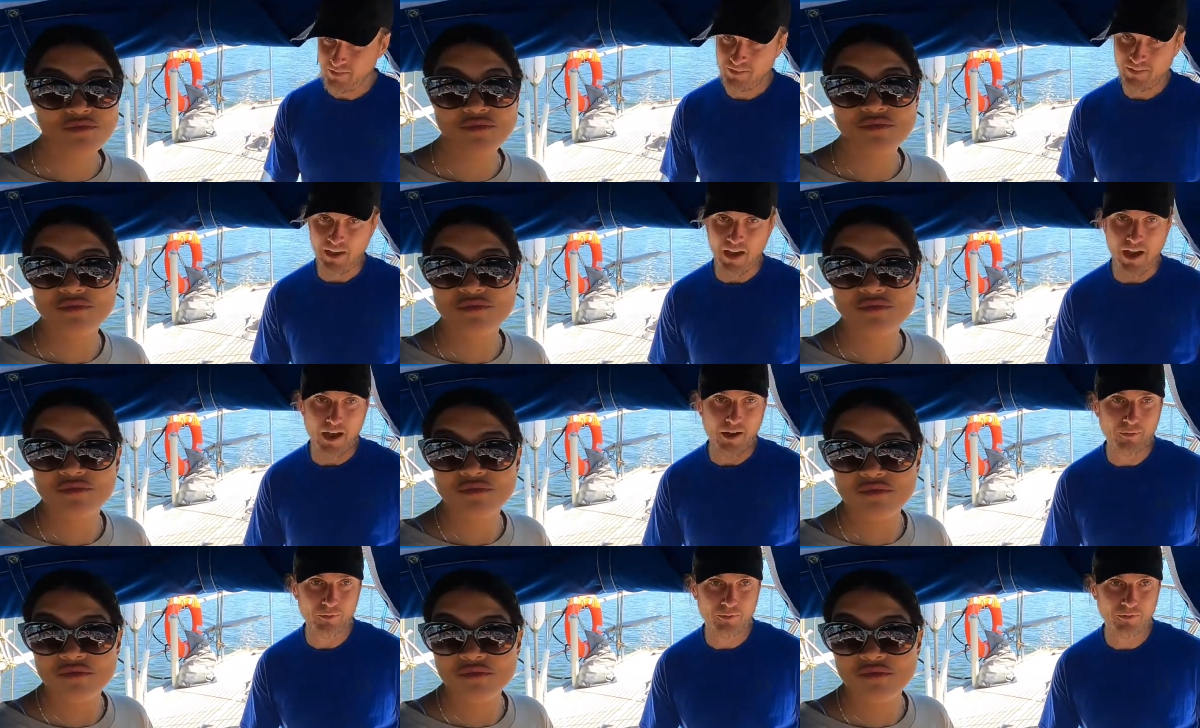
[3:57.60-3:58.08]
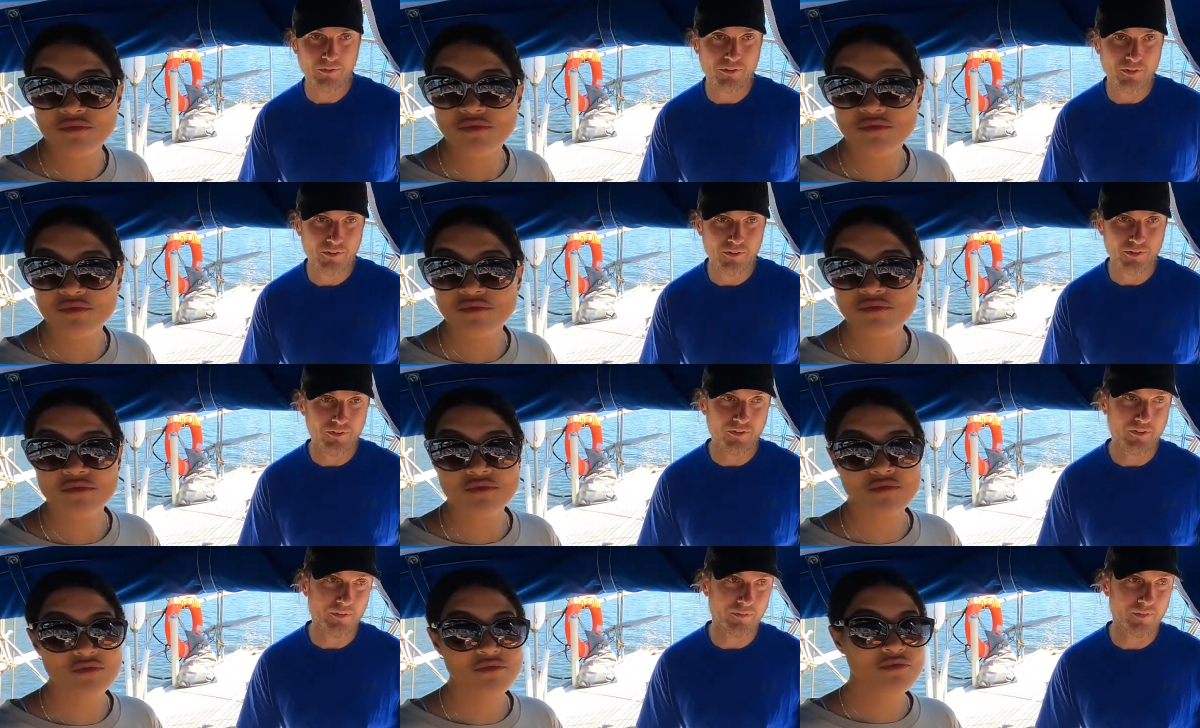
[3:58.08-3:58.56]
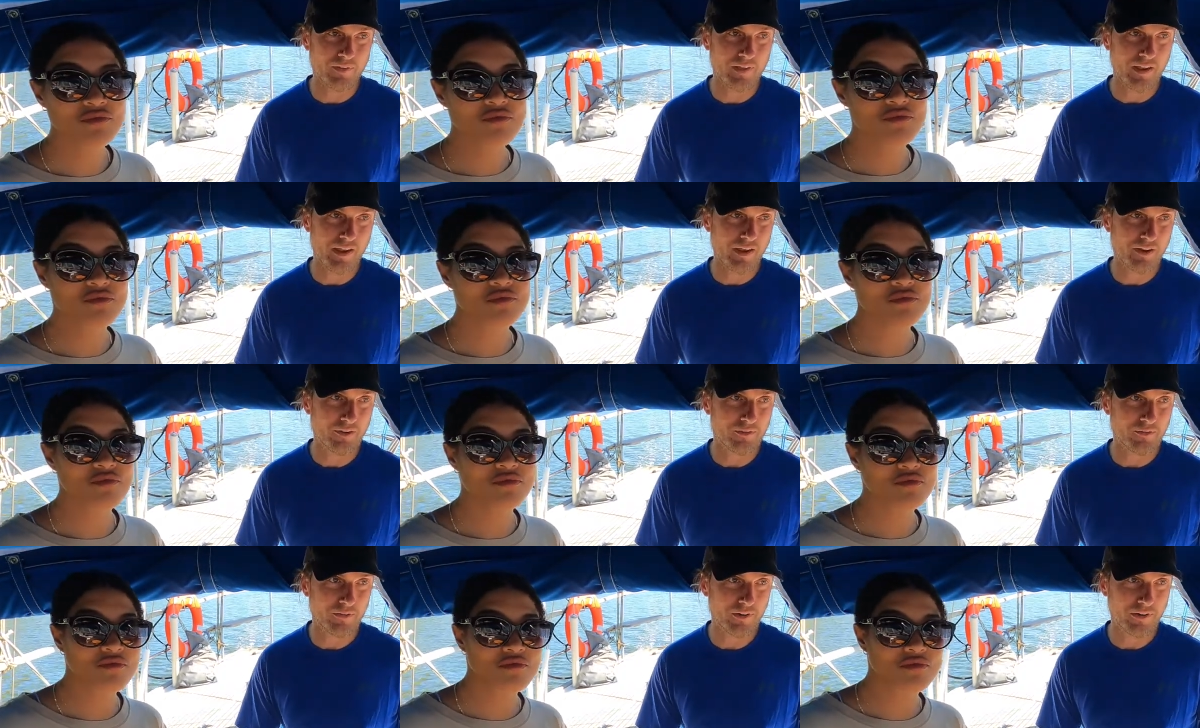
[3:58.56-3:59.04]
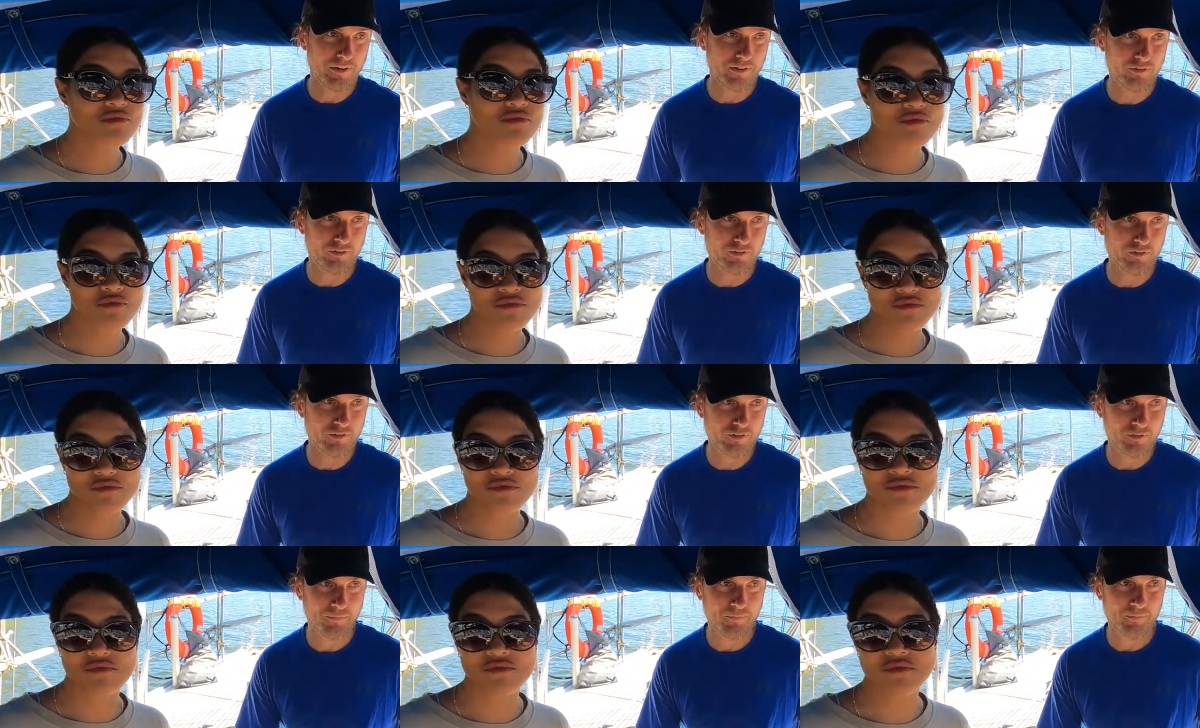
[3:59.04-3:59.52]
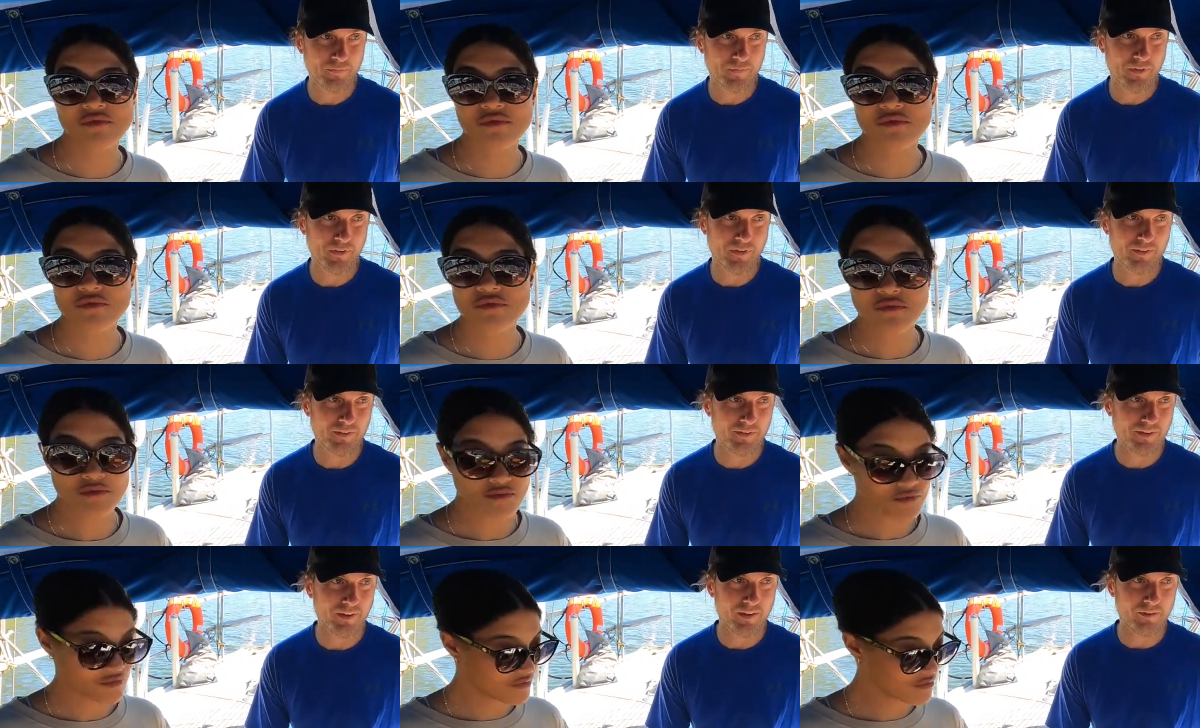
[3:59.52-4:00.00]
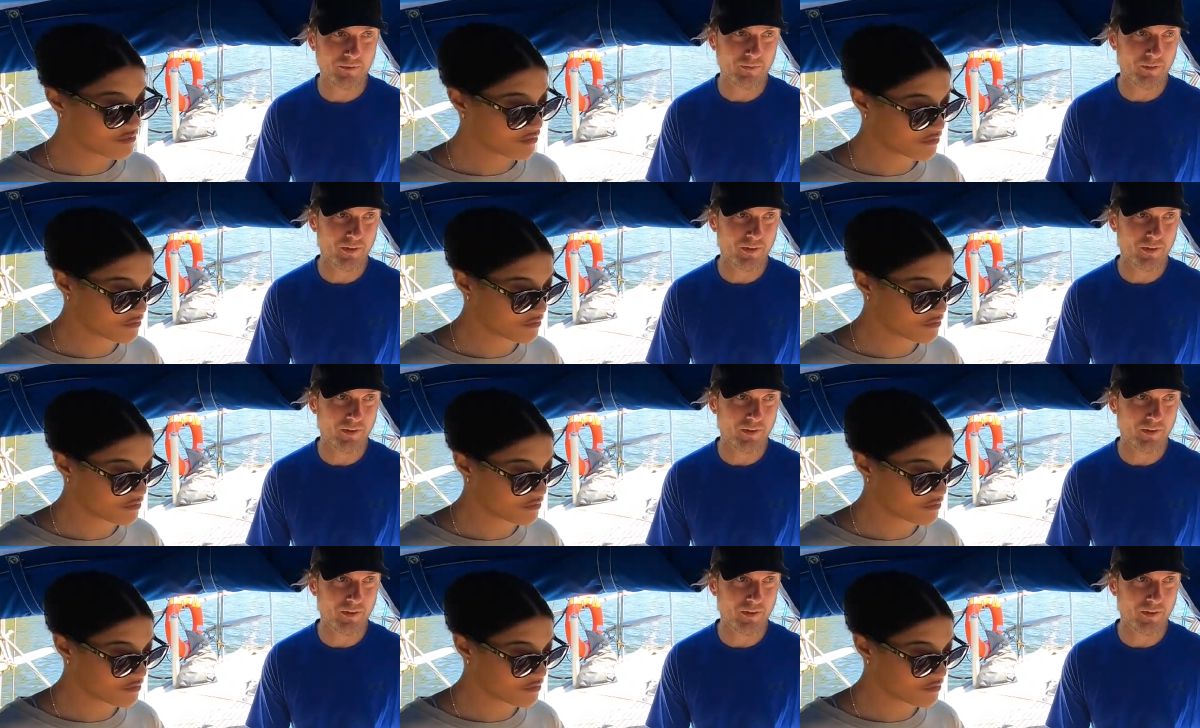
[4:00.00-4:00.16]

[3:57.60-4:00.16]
Speaker 1: on the outskirts of the anchorage, because I,